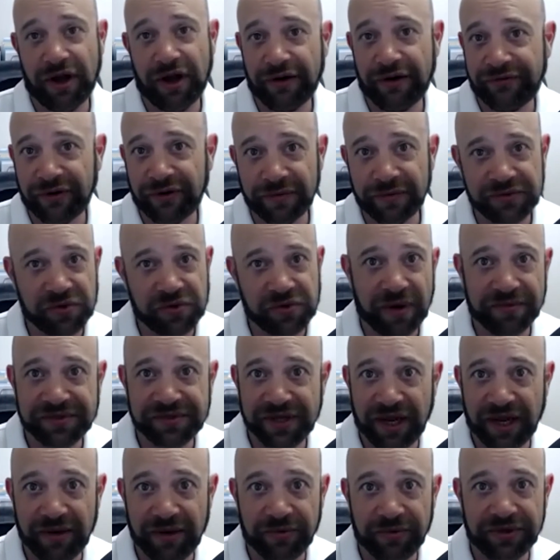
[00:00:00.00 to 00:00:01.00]
firm's
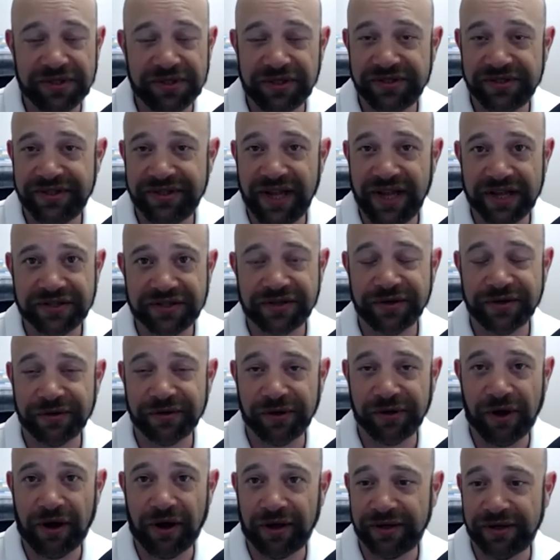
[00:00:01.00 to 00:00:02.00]
website, which is
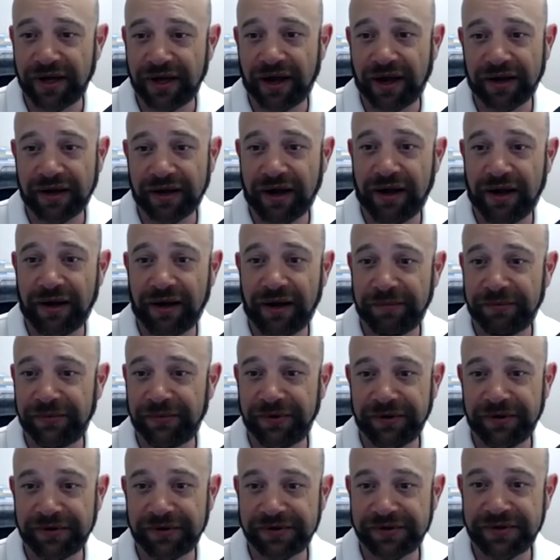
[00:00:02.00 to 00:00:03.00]
yesnerlaw.com.
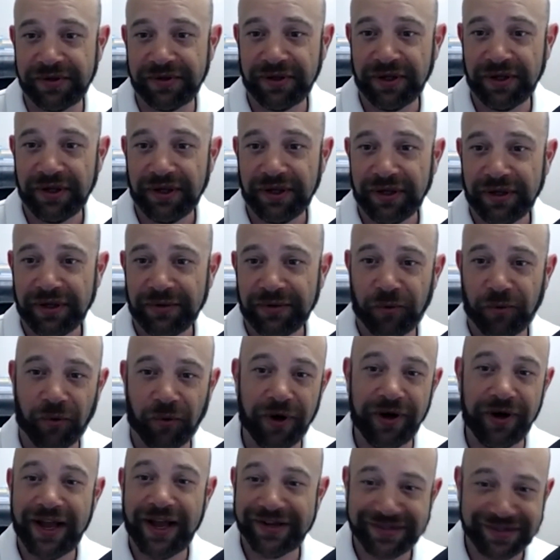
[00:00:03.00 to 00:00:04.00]
There's
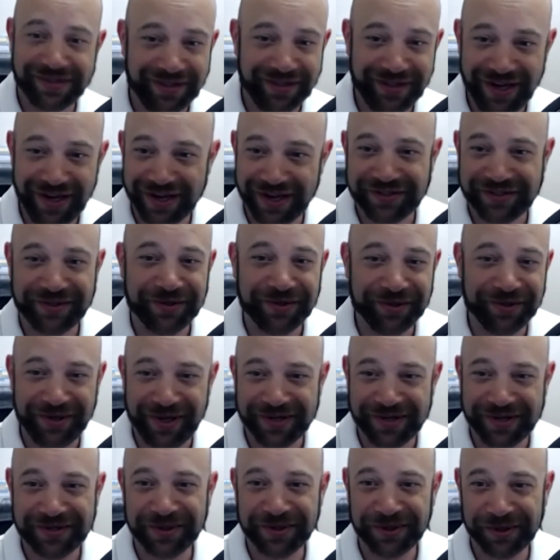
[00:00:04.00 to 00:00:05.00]
one S in Yesner.
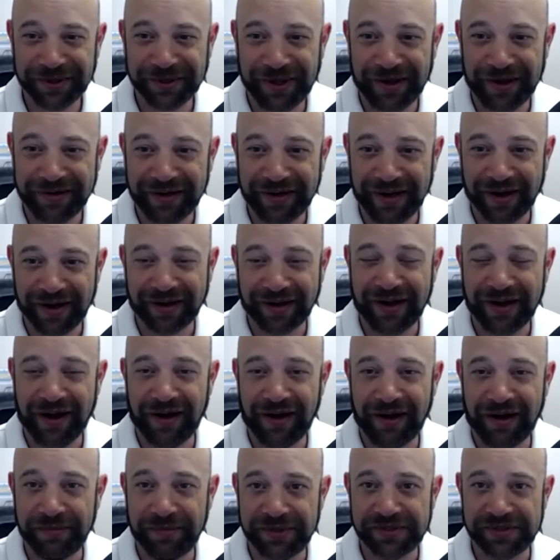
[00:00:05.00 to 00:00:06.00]

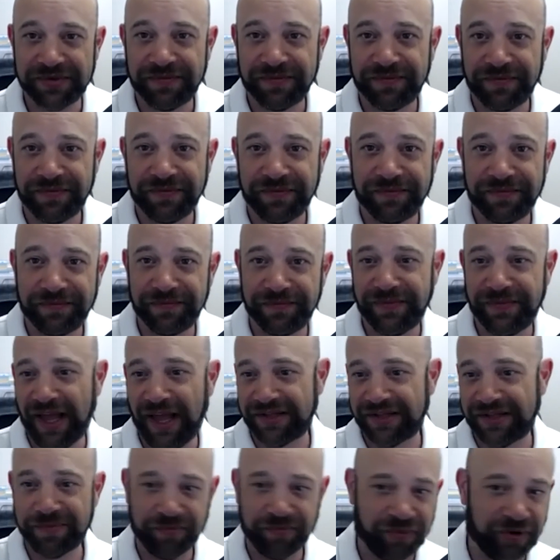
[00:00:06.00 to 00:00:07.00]
Yesnerlaw.com
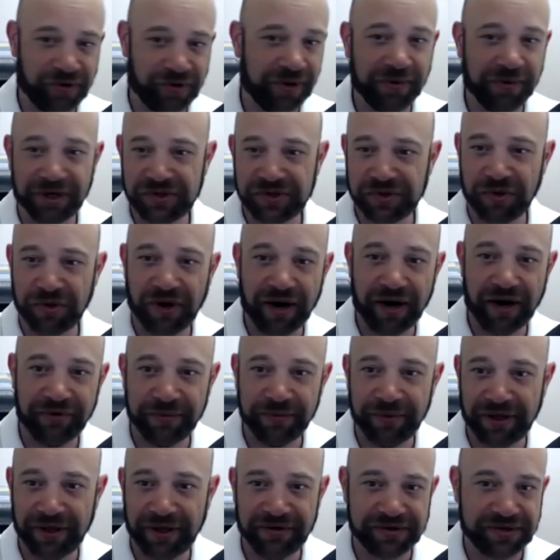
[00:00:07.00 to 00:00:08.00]
that's pretty much
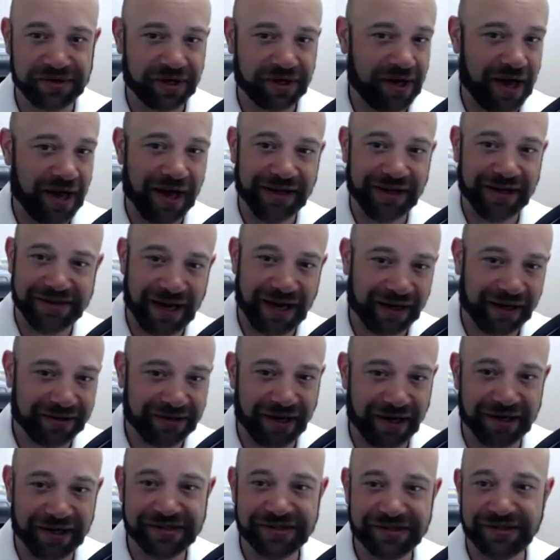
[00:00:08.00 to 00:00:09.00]
where there's a contact
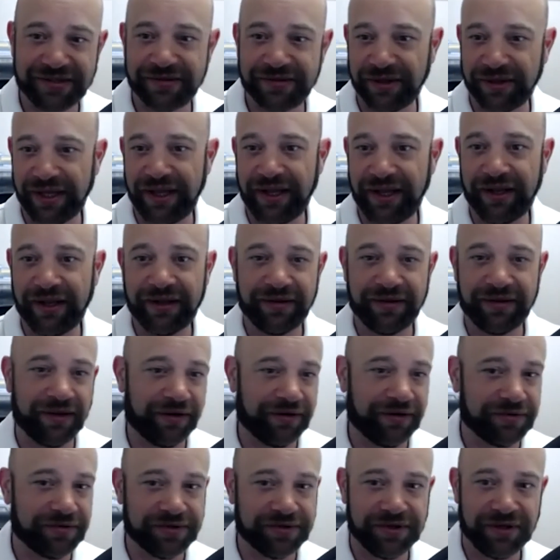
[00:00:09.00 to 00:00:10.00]
us link.
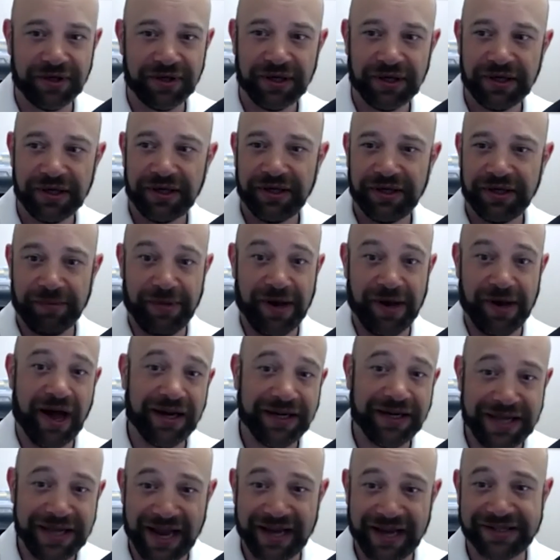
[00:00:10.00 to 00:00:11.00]
There's the
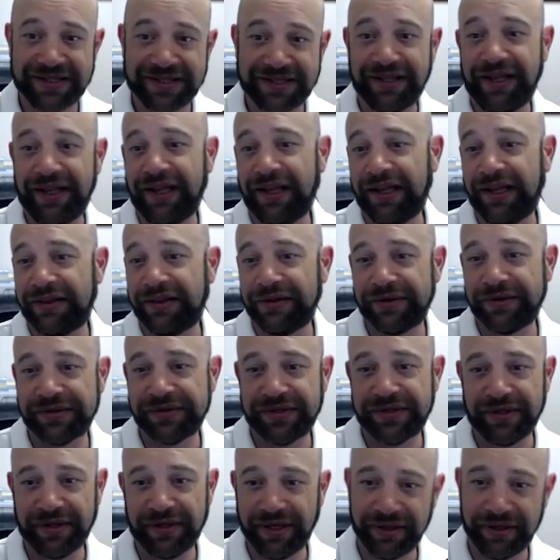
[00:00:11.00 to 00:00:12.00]
podcast link.
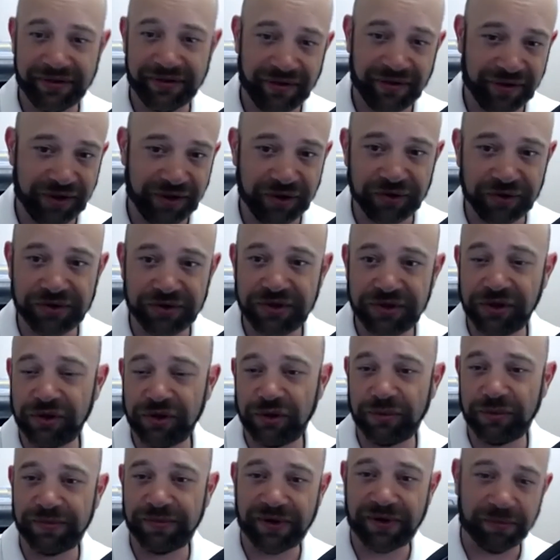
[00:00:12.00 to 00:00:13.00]
There's the link to the
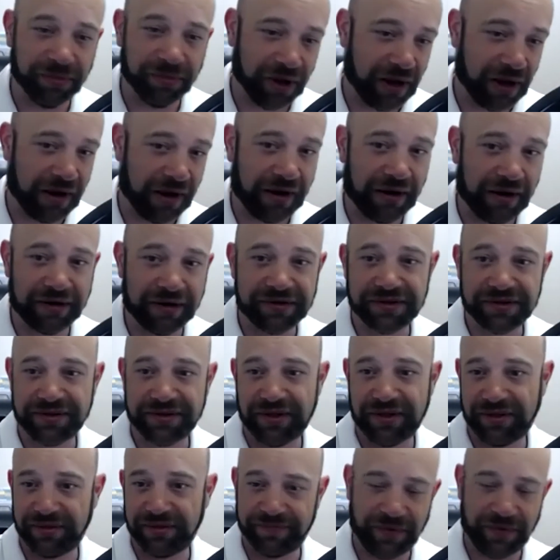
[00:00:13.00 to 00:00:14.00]
YouTube, the blogs,
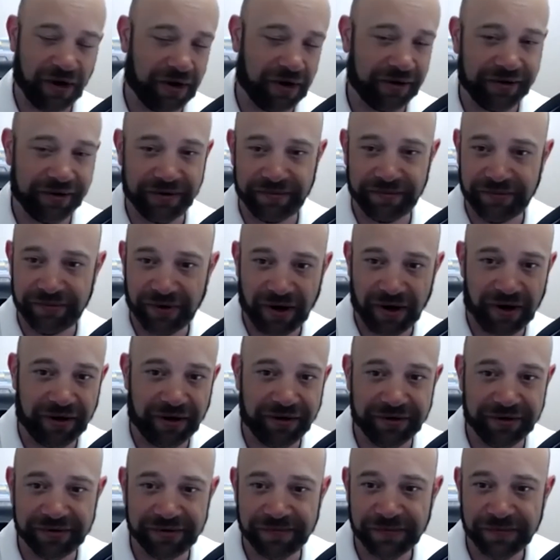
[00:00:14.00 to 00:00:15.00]
all the